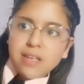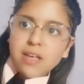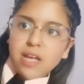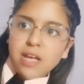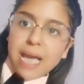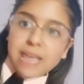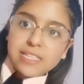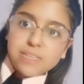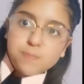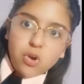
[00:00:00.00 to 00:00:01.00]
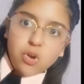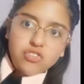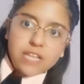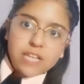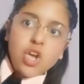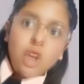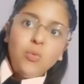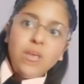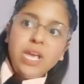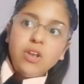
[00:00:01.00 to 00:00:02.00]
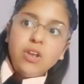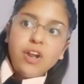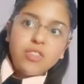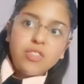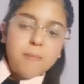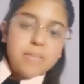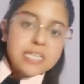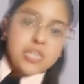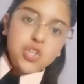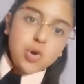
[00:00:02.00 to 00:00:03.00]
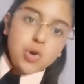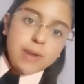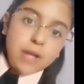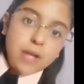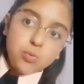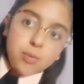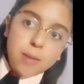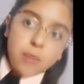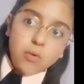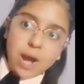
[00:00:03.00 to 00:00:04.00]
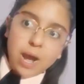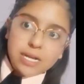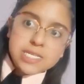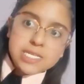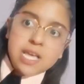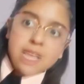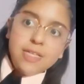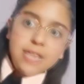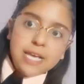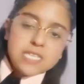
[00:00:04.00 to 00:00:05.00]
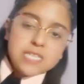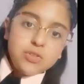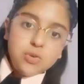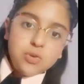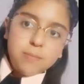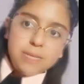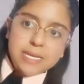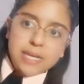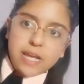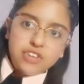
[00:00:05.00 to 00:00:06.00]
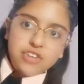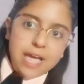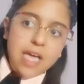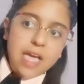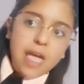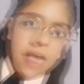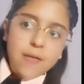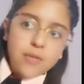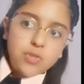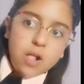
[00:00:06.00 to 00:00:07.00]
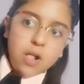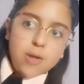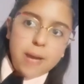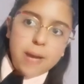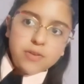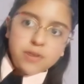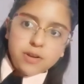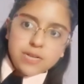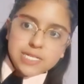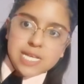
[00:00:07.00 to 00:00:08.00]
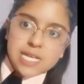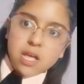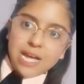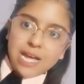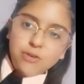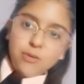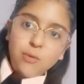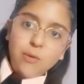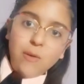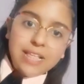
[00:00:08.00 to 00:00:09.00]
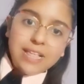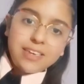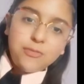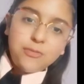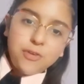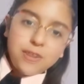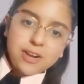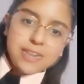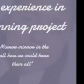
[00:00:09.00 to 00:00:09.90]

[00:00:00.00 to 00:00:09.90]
Uh, by this project, we learned the basic human and women rights. Thanks to Miss Raja and all the partners uh, for the great efforts.